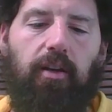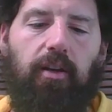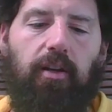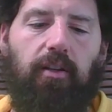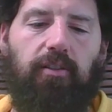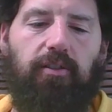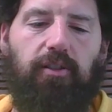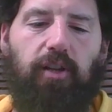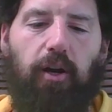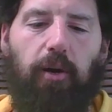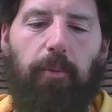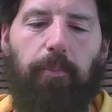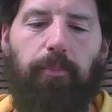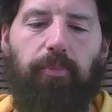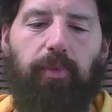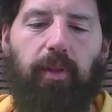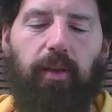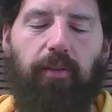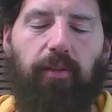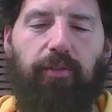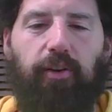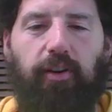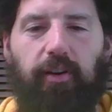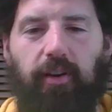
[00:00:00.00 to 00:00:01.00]
So
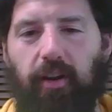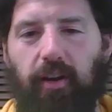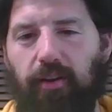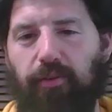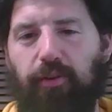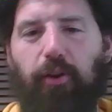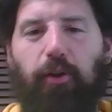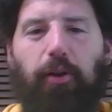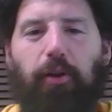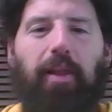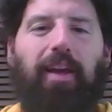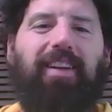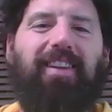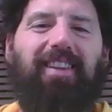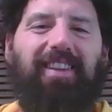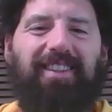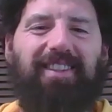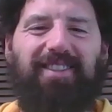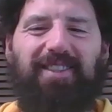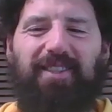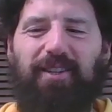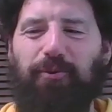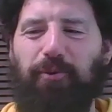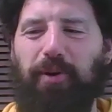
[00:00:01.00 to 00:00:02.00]
if you don't like to
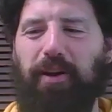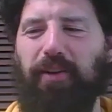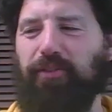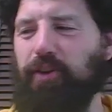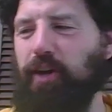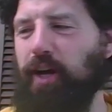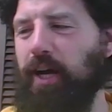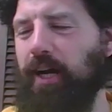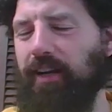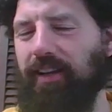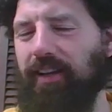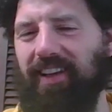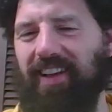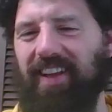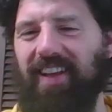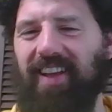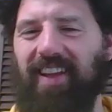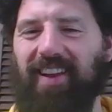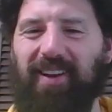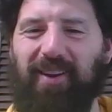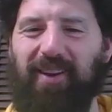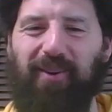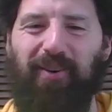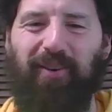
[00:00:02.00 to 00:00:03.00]
listen to Rafe talk
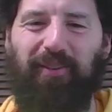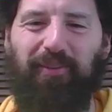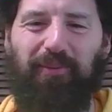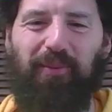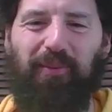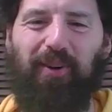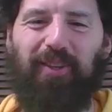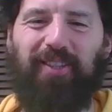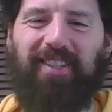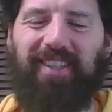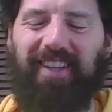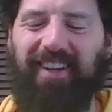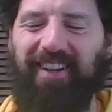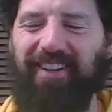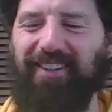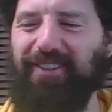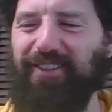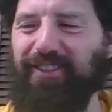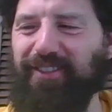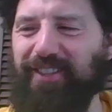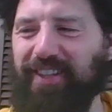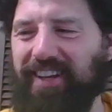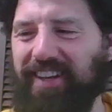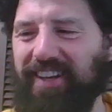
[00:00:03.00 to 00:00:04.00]
and you're mostly
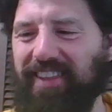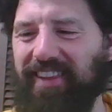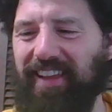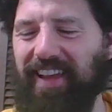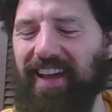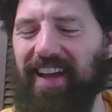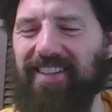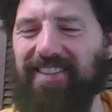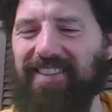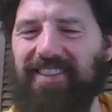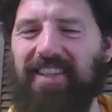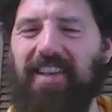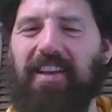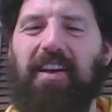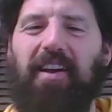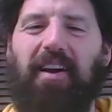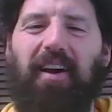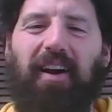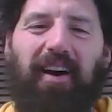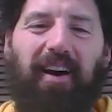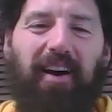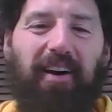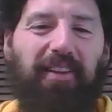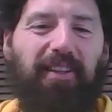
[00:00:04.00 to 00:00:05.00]
interested in the guests,
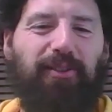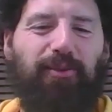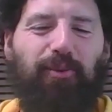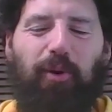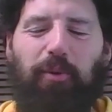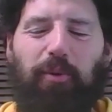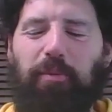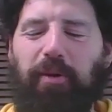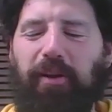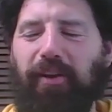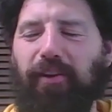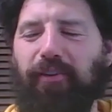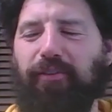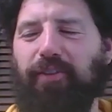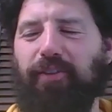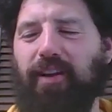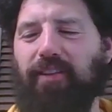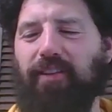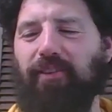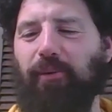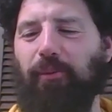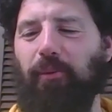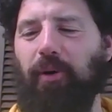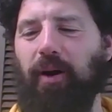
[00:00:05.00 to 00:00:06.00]
this won't be your
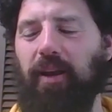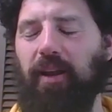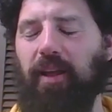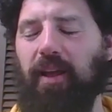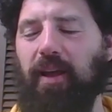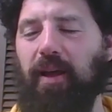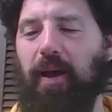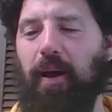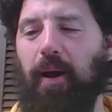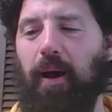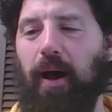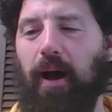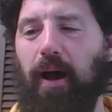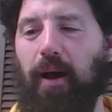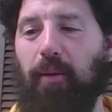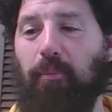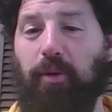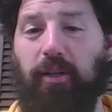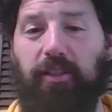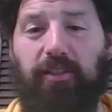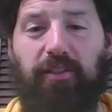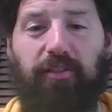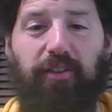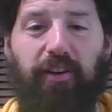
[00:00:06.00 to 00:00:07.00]
favorite one. But
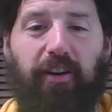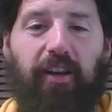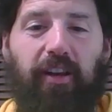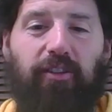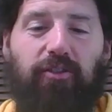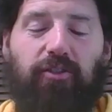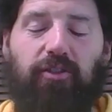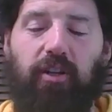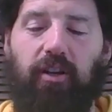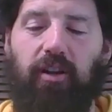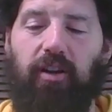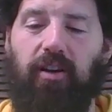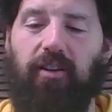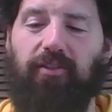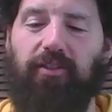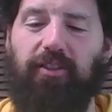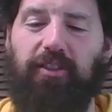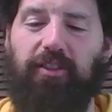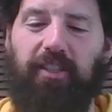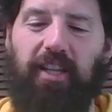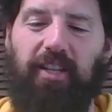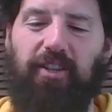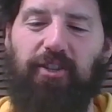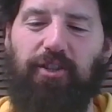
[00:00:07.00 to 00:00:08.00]
it's a very interesting
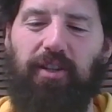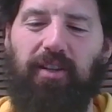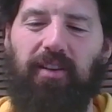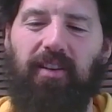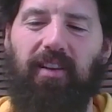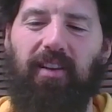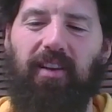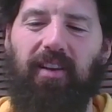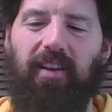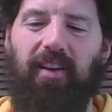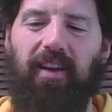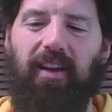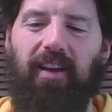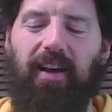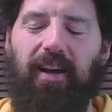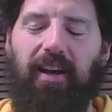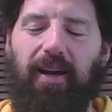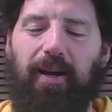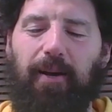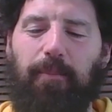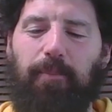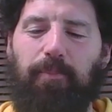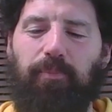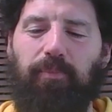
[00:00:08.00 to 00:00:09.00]
conversation.
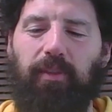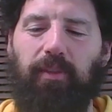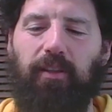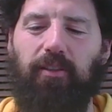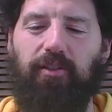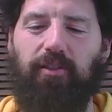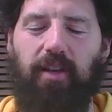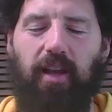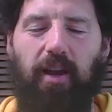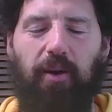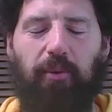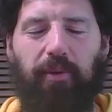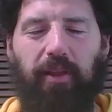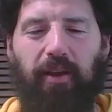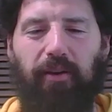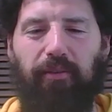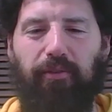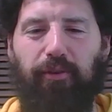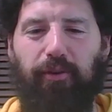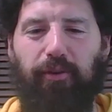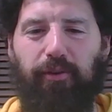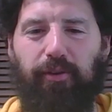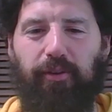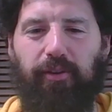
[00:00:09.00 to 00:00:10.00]
So yeah, without
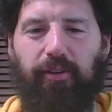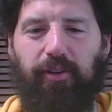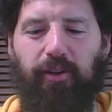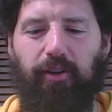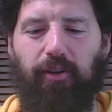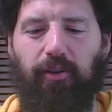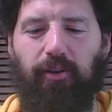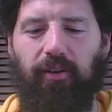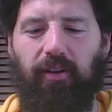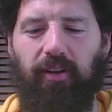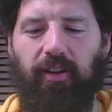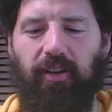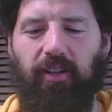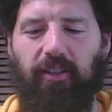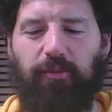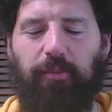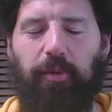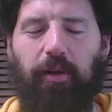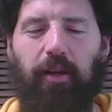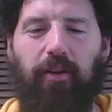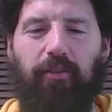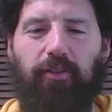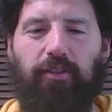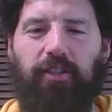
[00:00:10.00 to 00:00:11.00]
further ado, here's
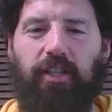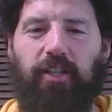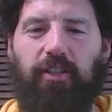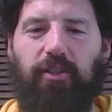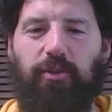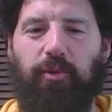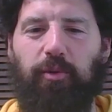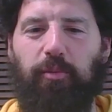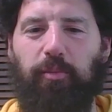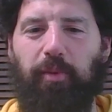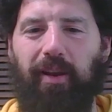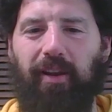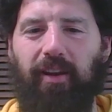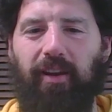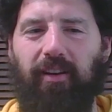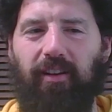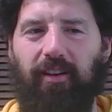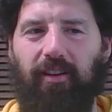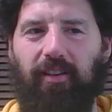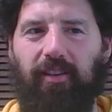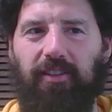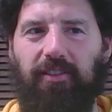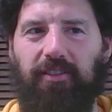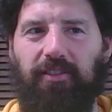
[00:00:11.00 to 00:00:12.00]
my conversation with Brandon
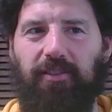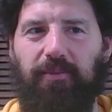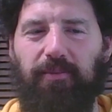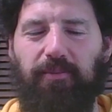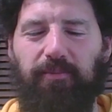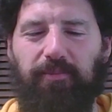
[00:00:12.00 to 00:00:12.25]
Douglas.